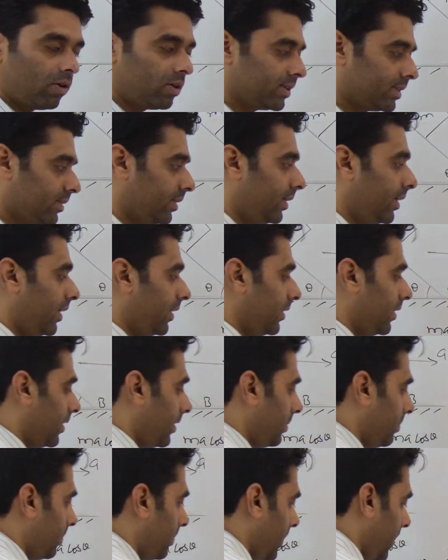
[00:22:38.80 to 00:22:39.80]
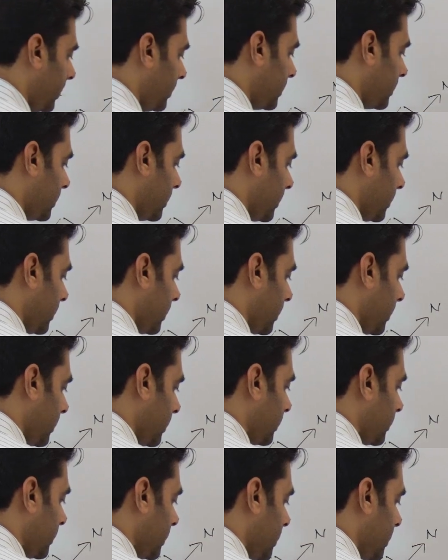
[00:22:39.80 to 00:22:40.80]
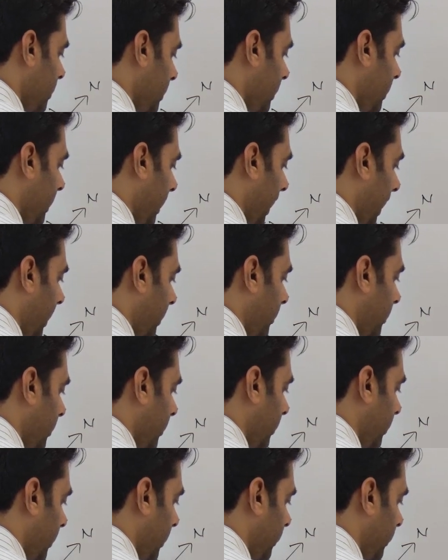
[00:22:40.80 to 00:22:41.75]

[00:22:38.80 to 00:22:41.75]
theta, that implies g tan theta,